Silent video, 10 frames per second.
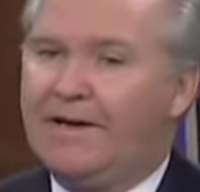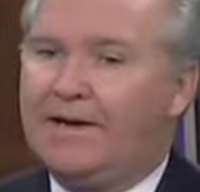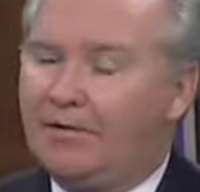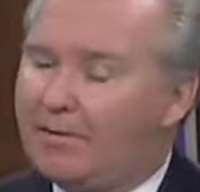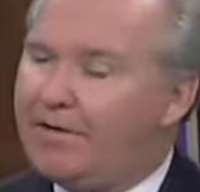
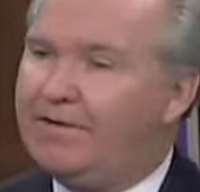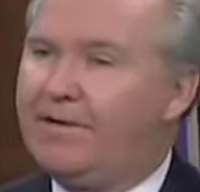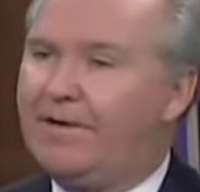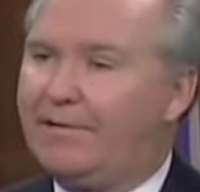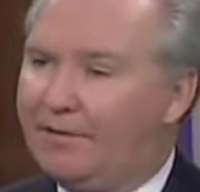It ought to be
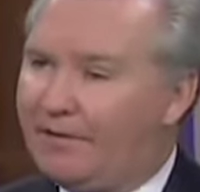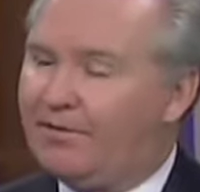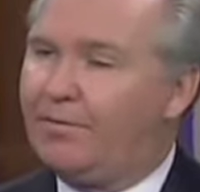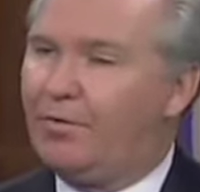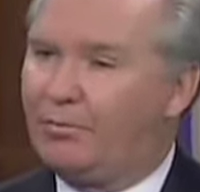done, I think,
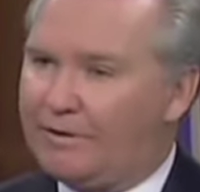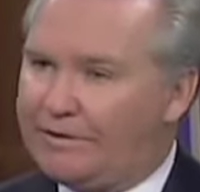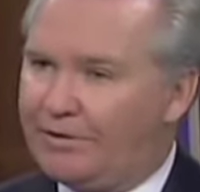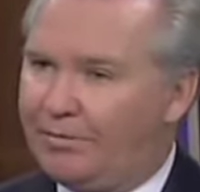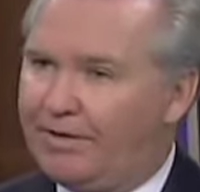on a more
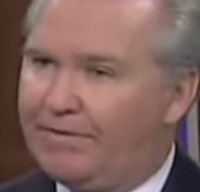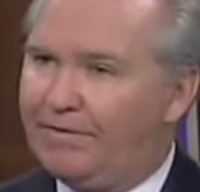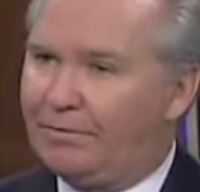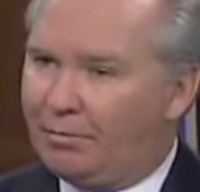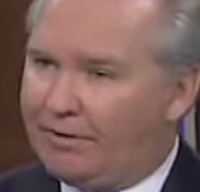regional
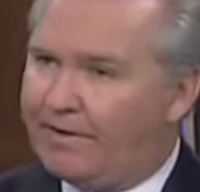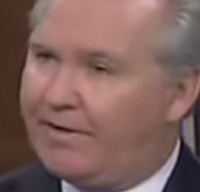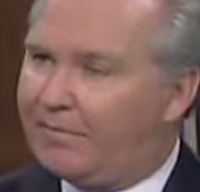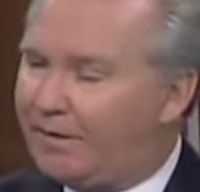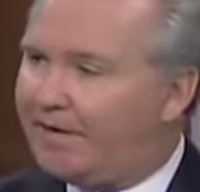basis where we
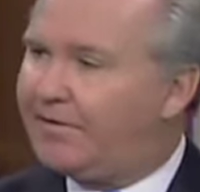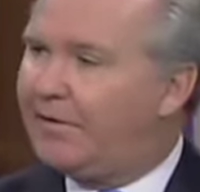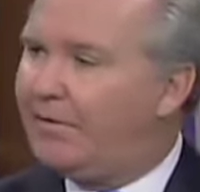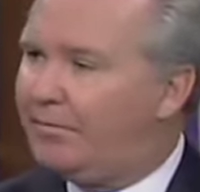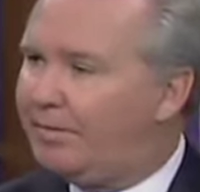connect
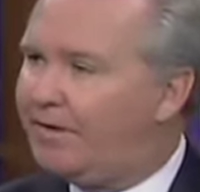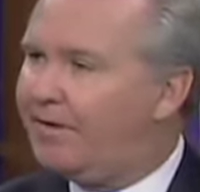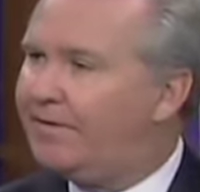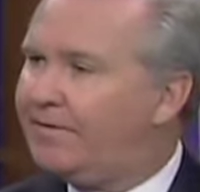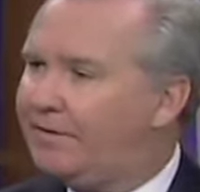Pasco and
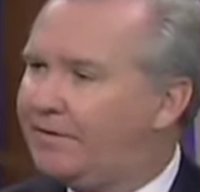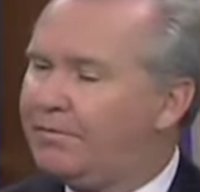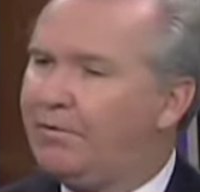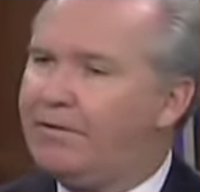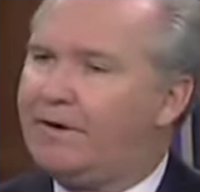Pinellas and
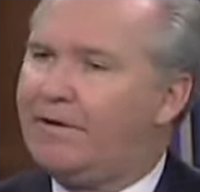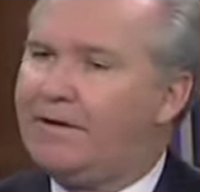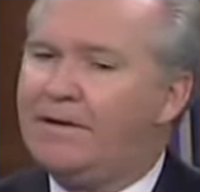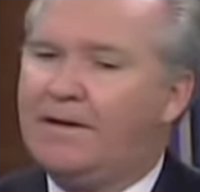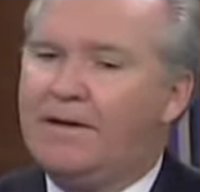Hillsborough
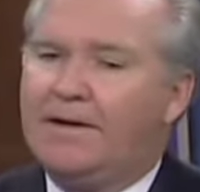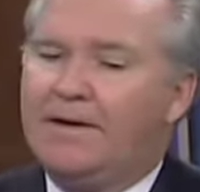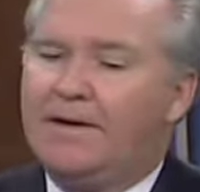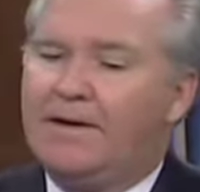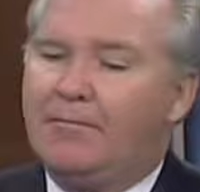County.
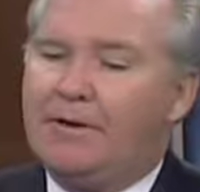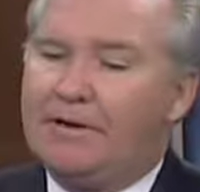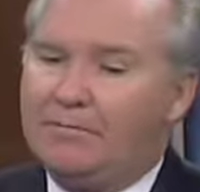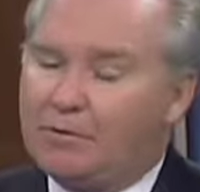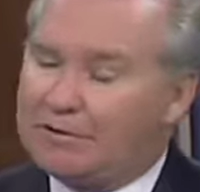We
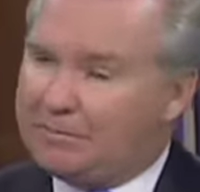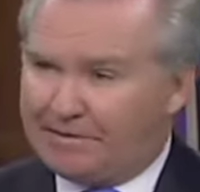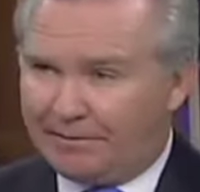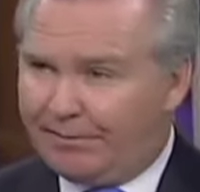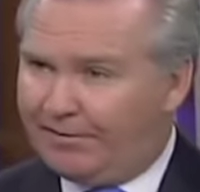need more
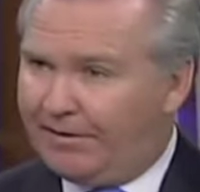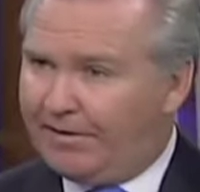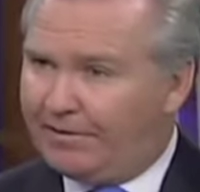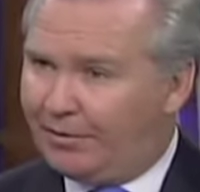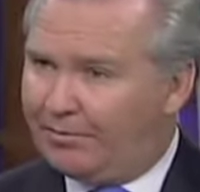
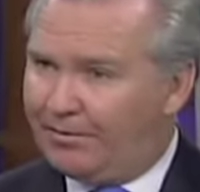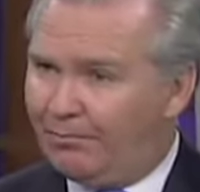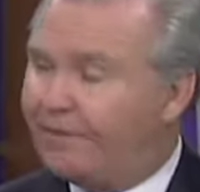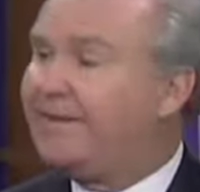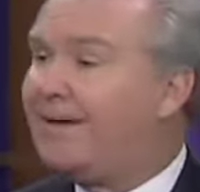specificity in terms
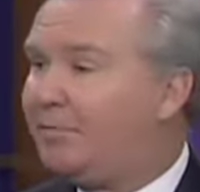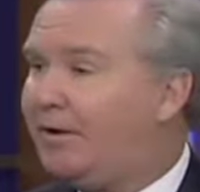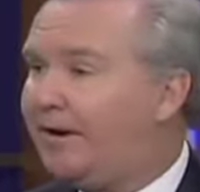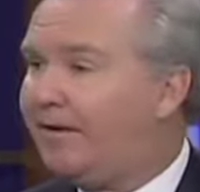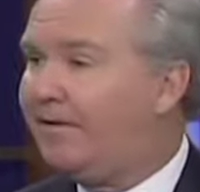of what that
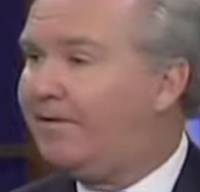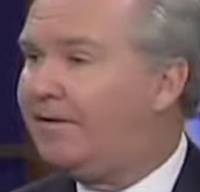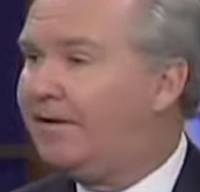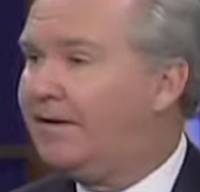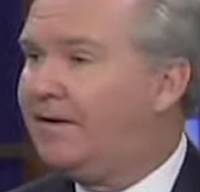plan is.
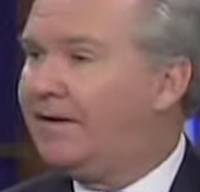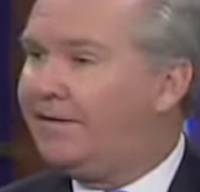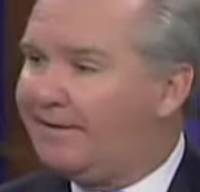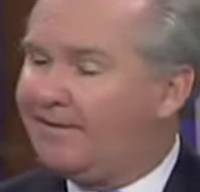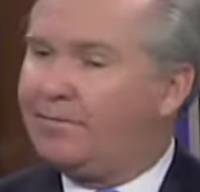I
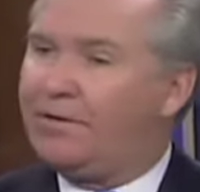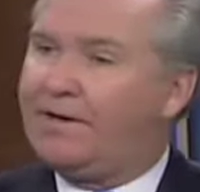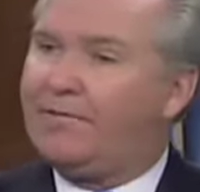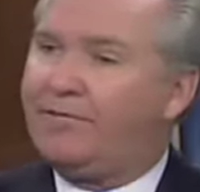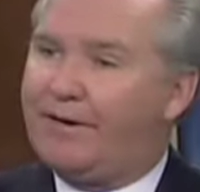think this
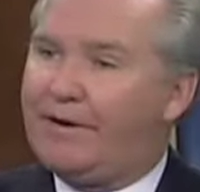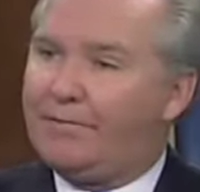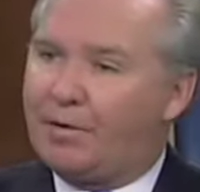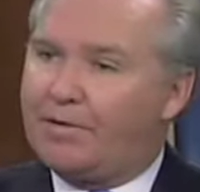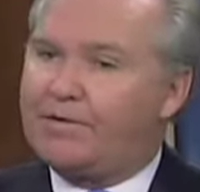plan
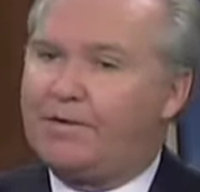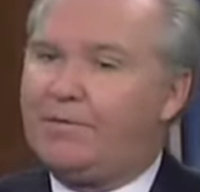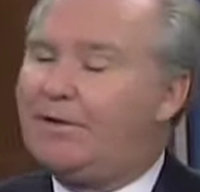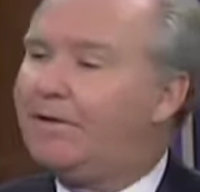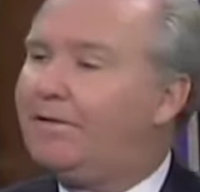failed partially
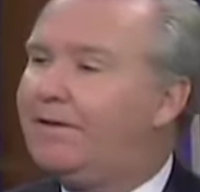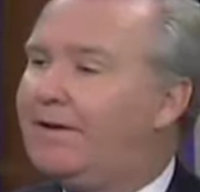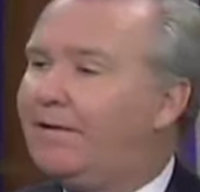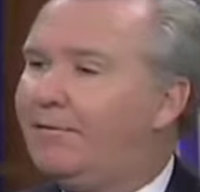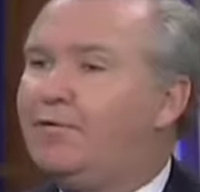because
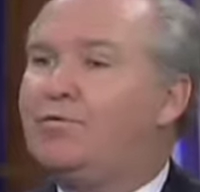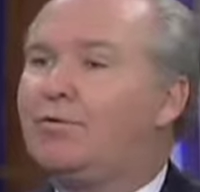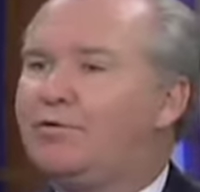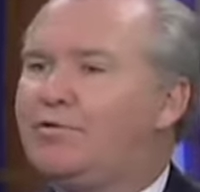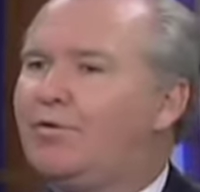folks
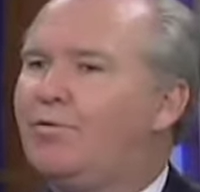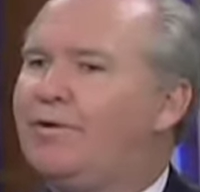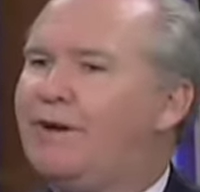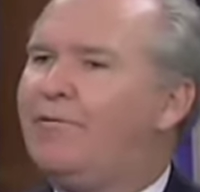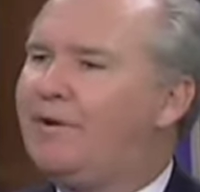weren't sure
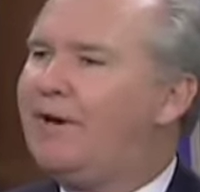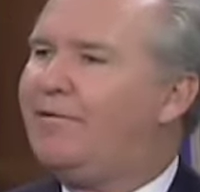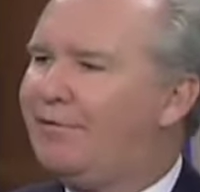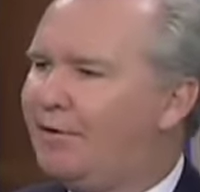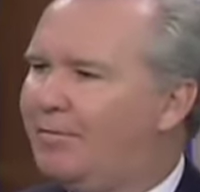what they were
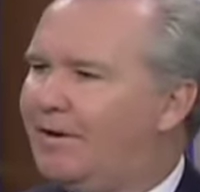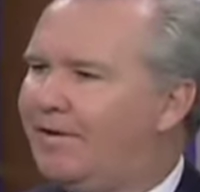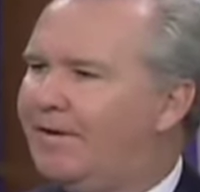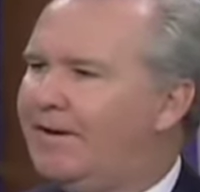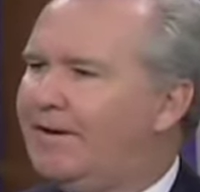getting for their money.